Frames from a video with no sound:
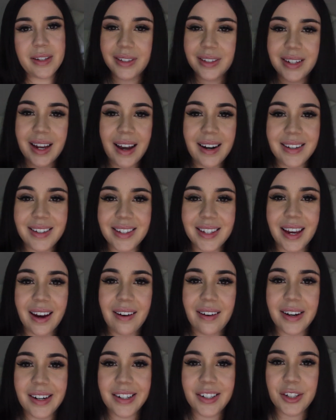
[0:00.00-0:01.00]
It's kind of
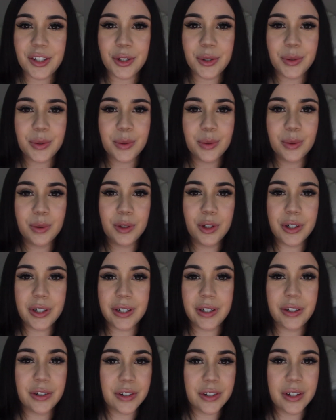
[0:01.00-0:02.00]
scary to
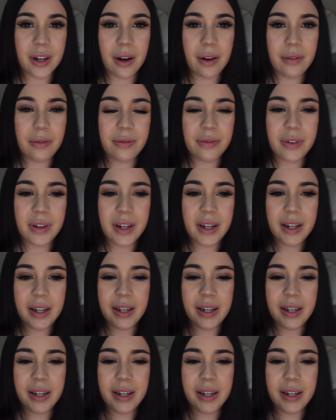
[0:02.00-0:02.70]
look at yourself